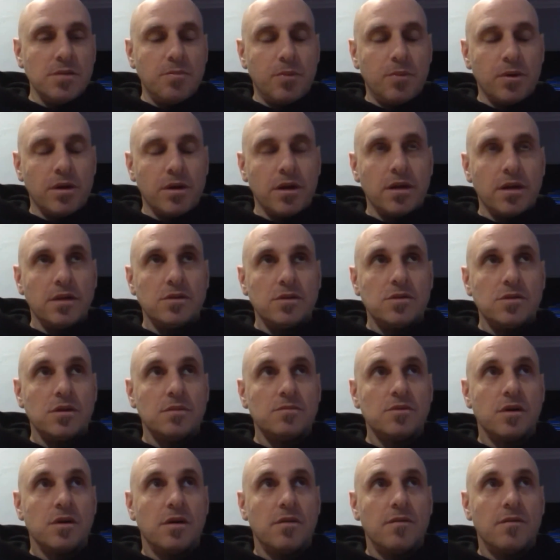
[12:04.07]
put it in
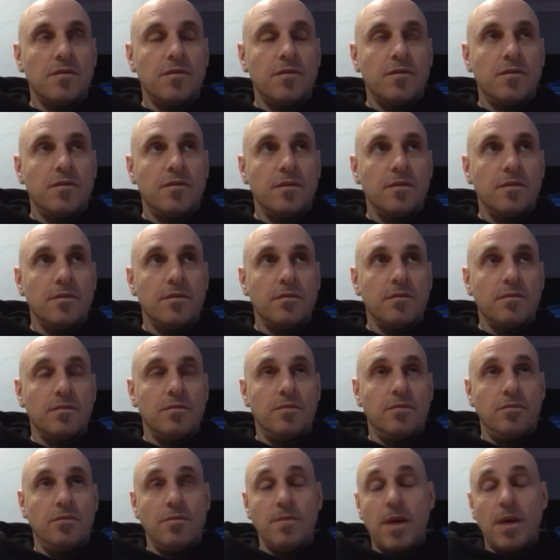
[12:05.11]
terms of
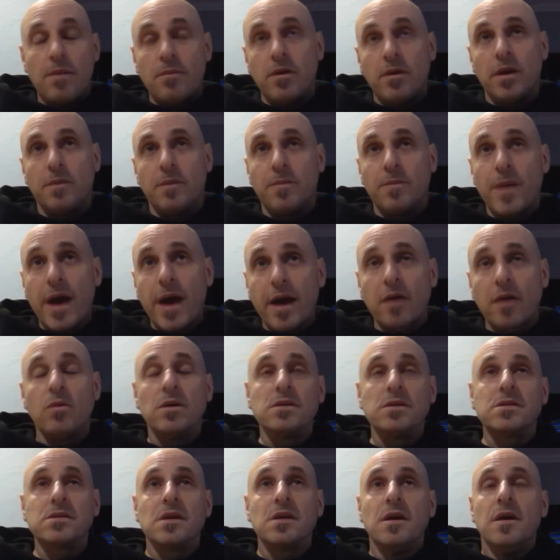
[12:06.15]
remembering back
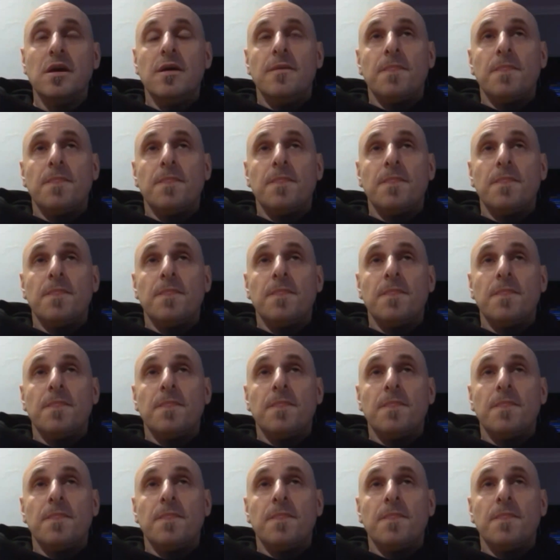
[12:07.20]
was,